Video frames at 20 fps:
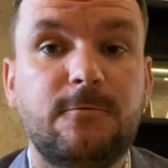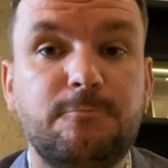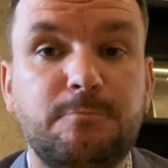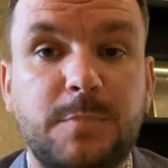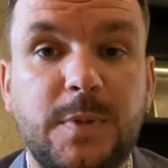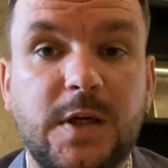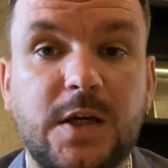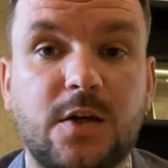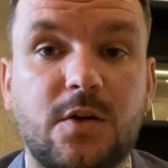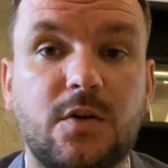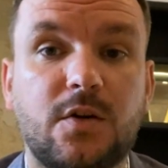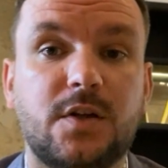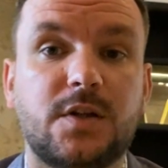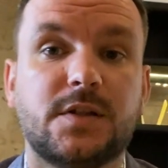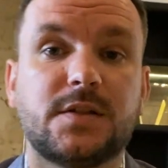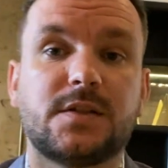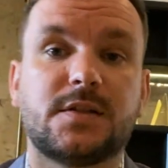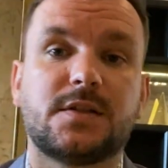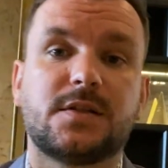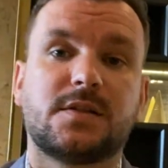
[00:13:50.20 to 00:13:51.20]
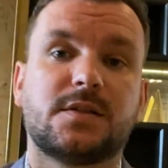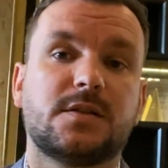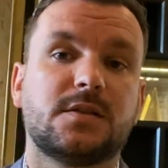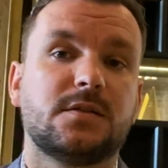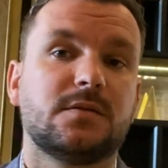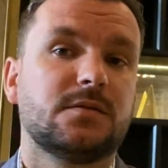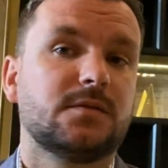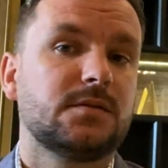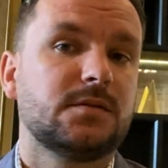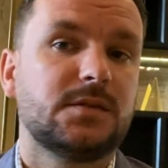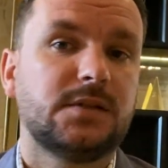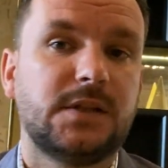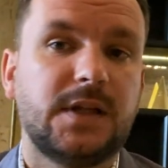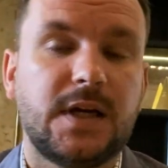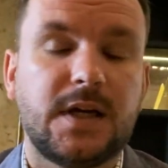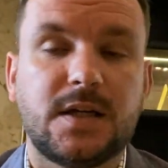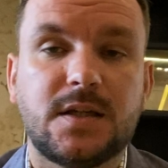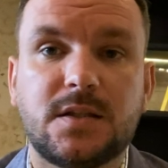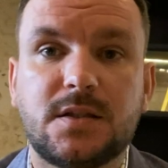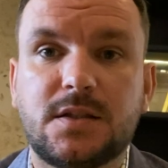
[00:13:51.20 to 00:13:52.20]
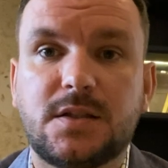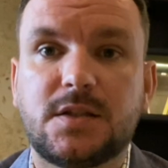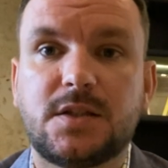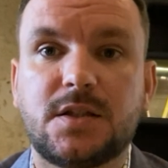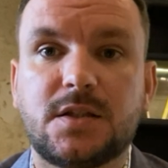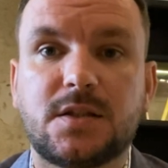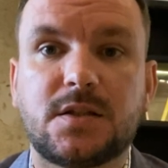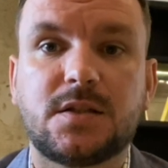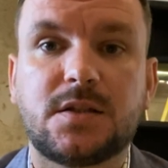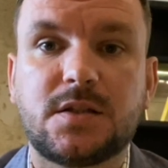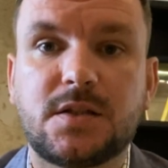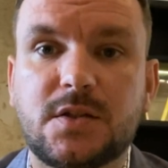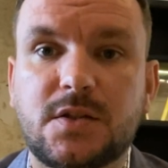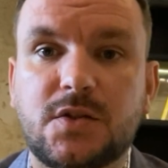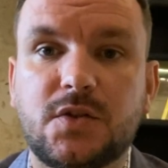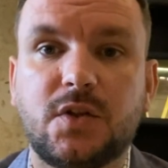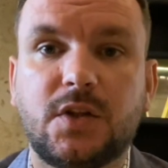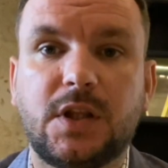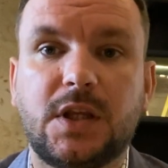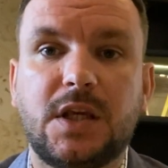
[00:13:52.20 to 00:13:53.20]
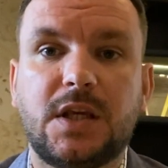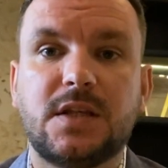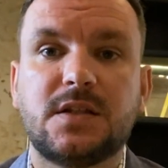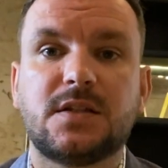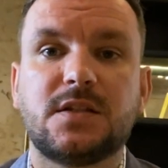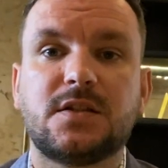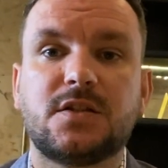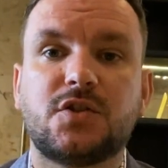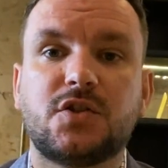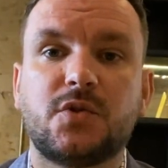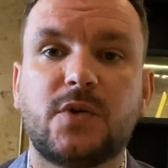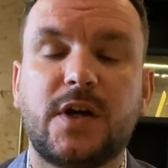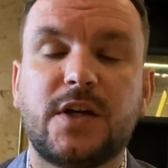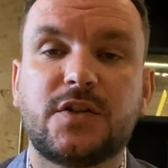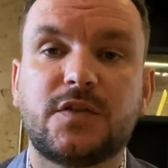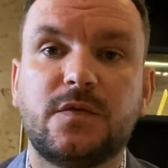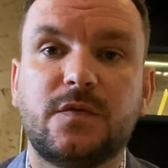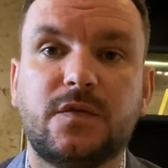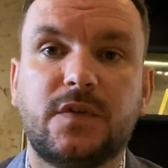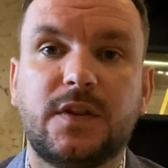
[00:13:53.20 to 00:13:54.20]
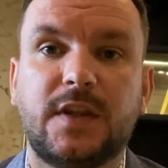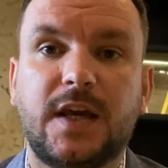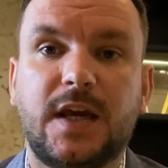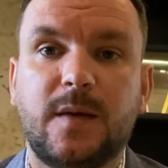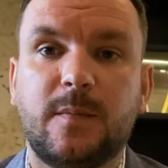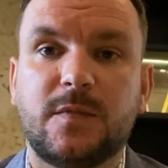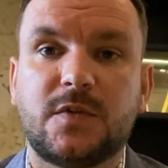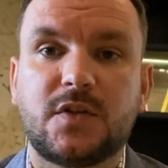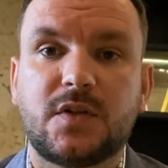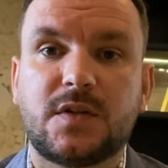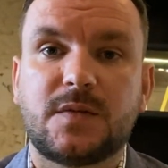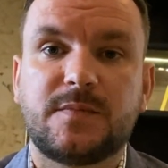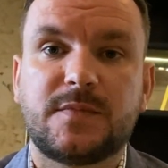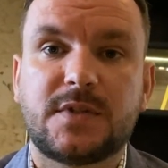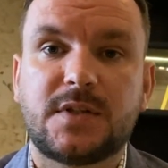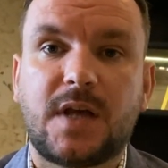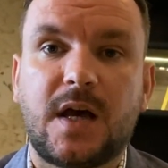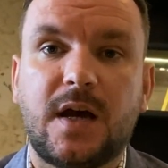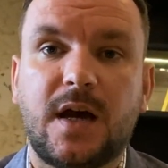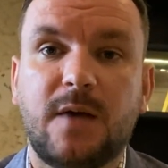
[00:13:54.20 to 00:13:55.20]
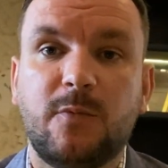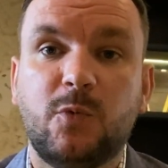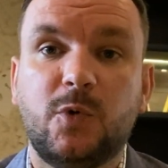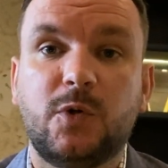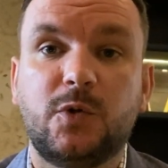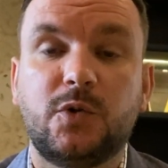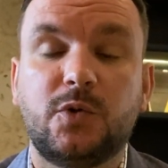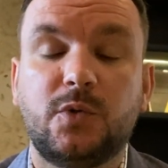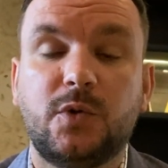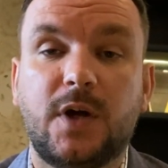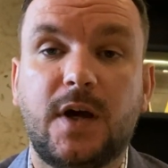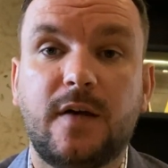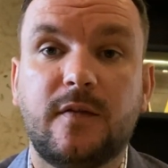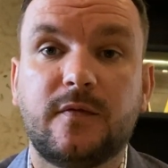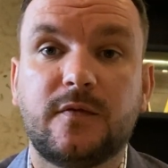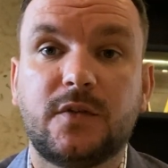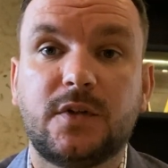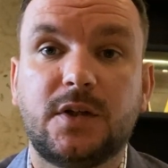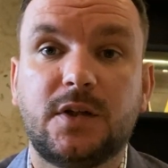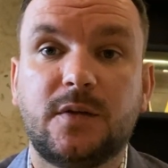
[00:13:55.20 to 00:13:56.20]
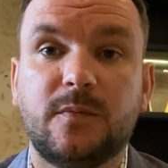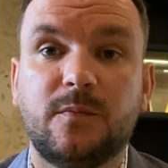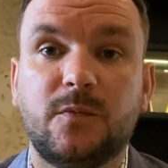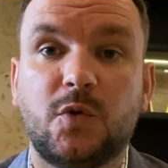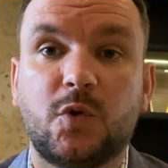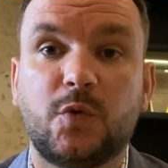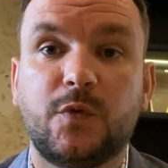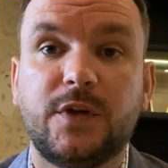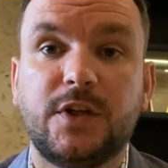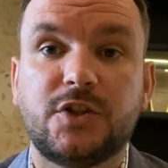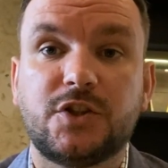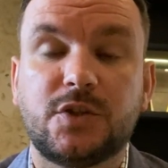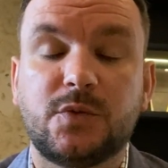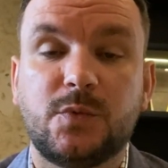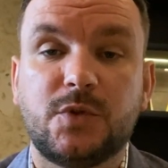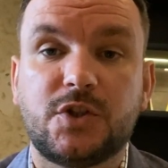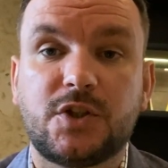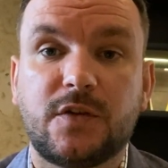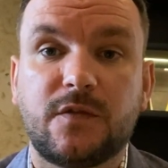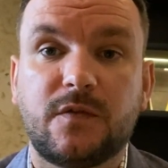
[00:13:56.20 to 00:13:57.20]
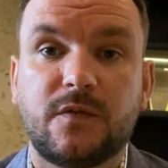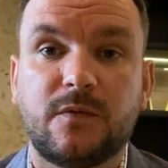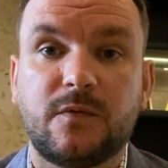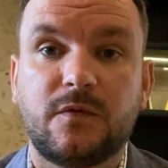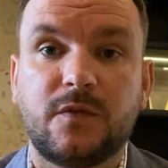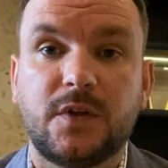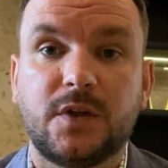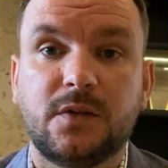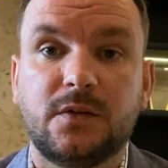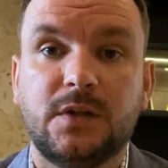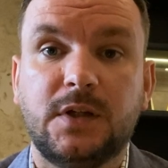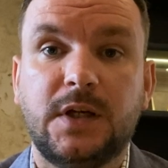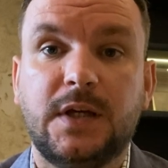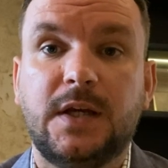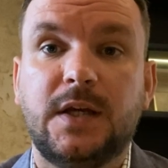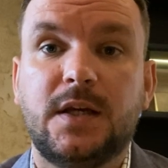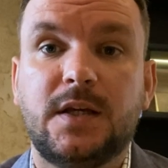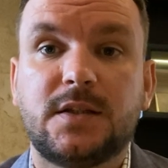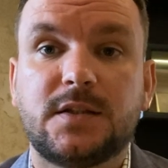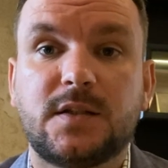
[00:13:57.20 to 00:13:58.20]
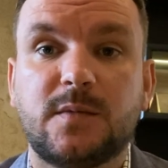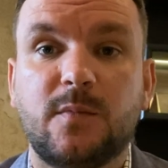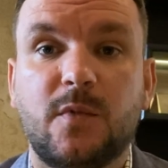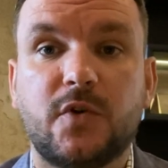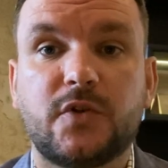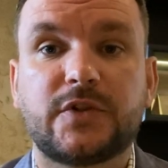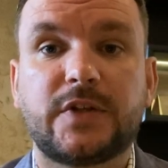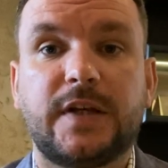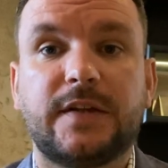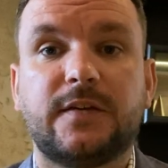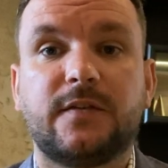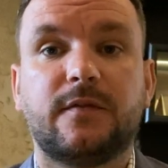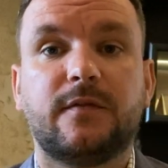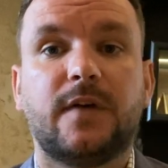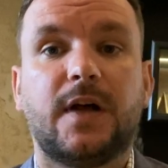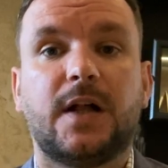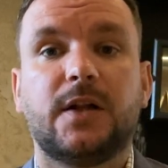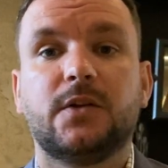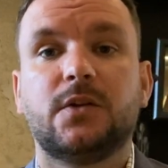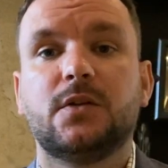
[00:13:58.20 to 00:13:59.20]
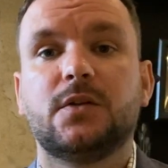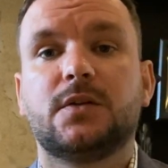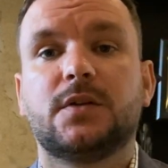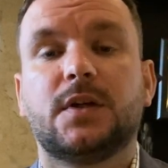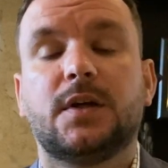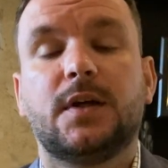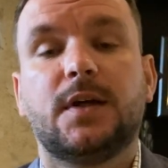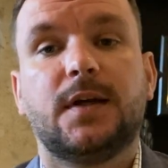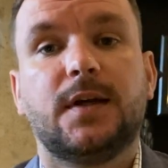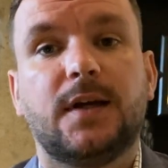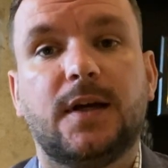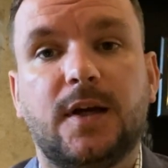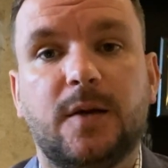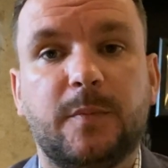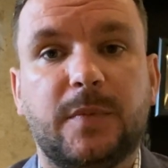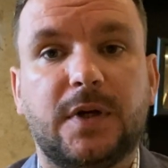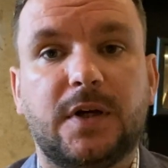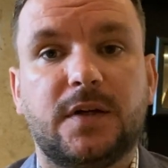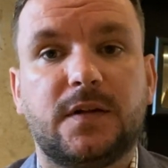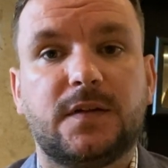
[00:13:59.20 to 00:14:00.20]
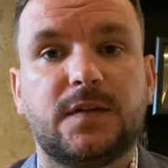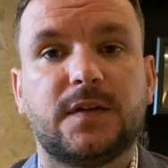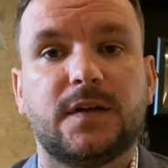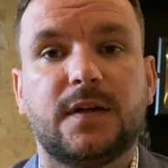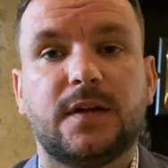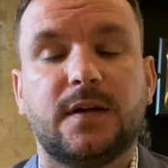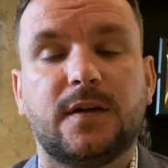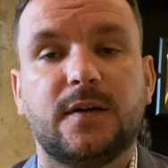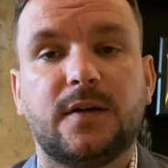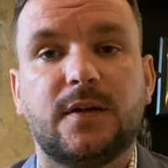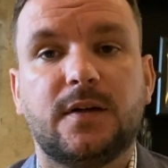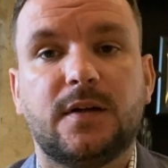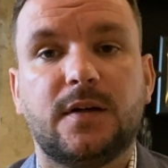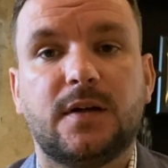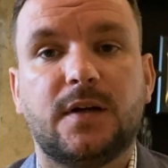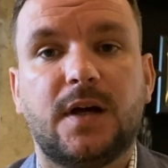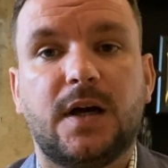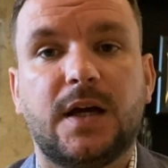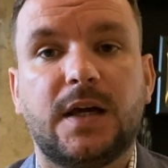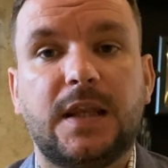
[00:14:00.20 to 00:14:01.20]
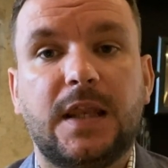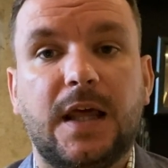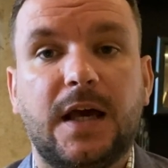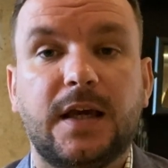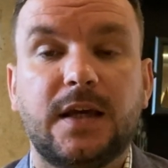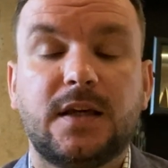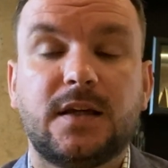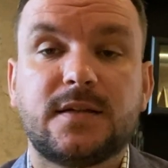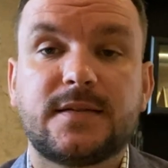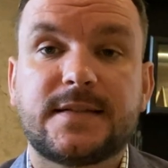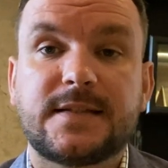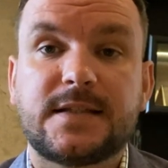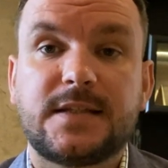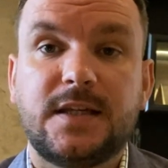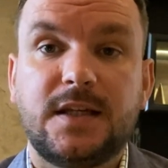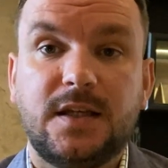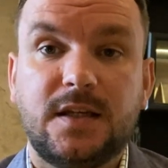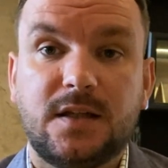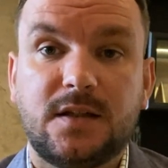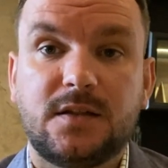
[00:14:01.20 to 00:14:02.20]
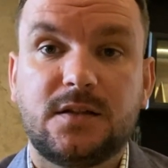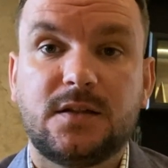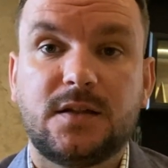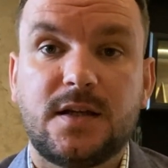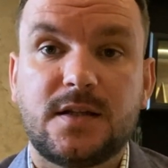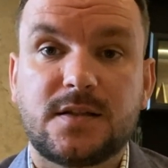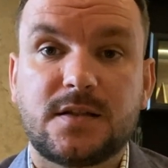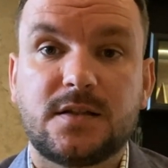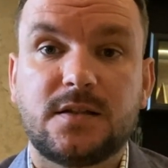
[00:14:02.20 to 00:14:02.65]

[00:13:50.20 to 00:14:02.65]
because it's just not an easy situation for them. So we do have Norwegian, which I feel is the most undervalued, but I like Cine as